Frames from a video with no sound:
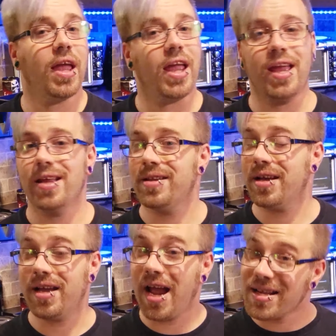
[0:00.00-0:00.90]
And
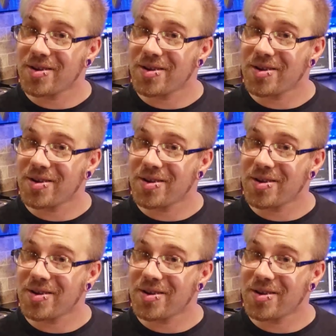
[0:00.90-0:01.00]
as